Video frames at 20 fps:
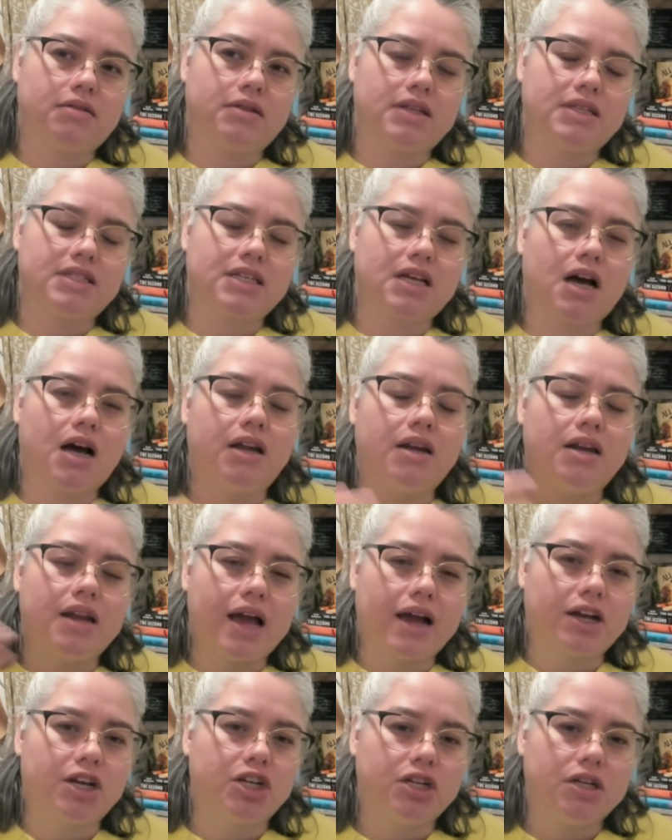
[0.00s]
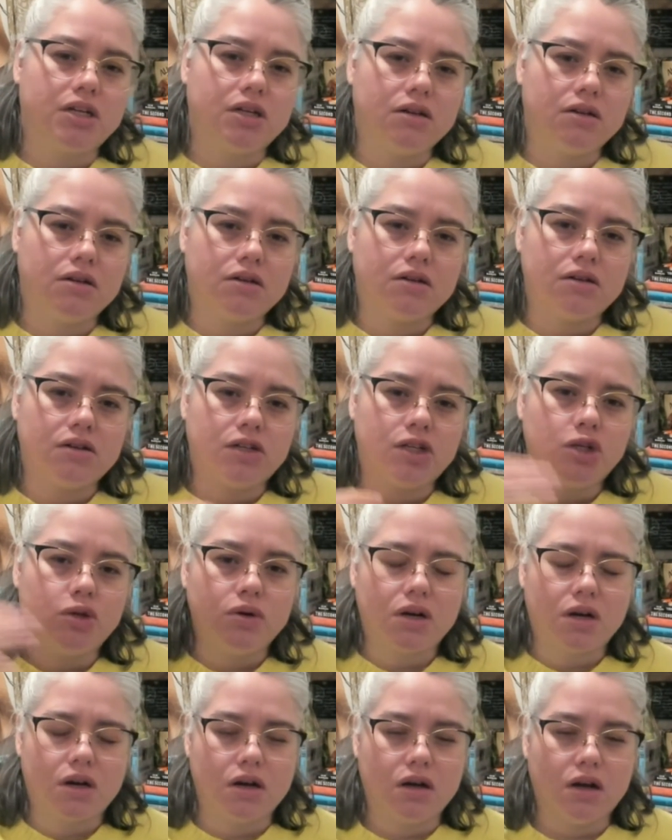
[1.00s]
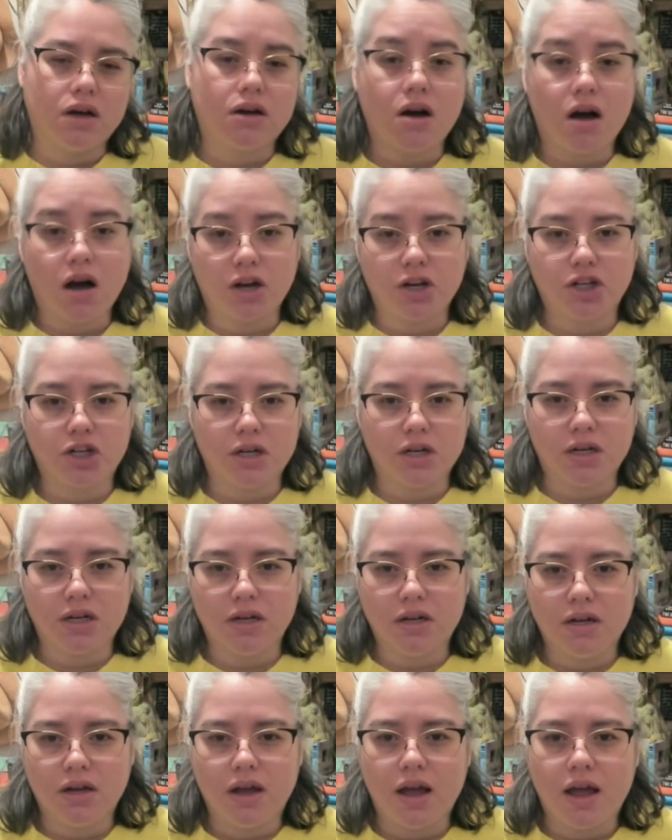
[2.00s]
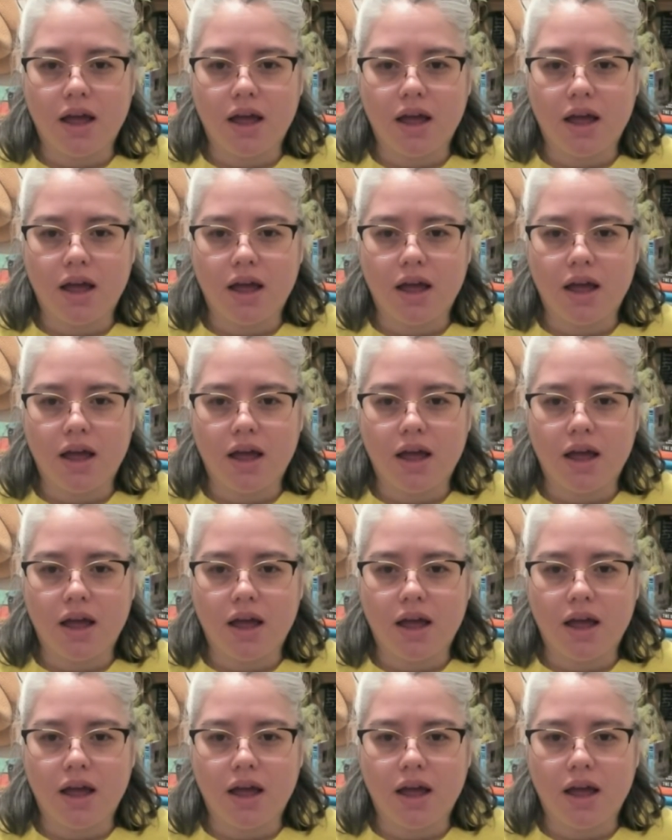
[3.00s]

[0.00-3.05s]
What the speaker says: this connection to Akasha,